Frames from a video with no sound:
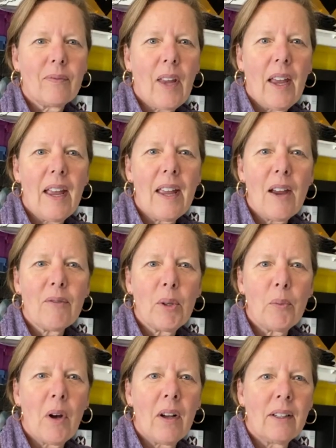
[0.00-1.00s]
Hey
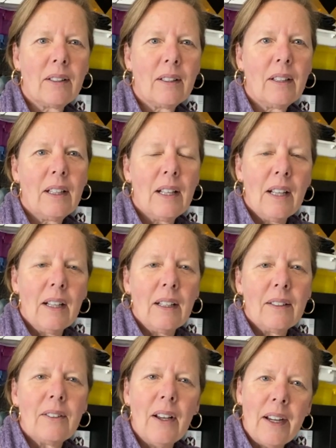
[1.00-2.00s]
everyone,
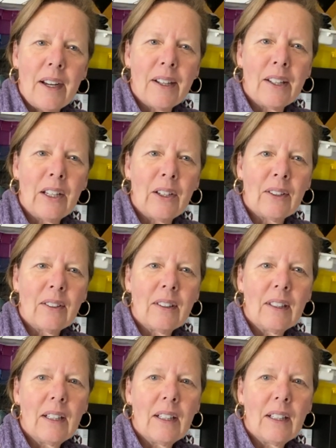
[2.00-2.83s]
Diane here.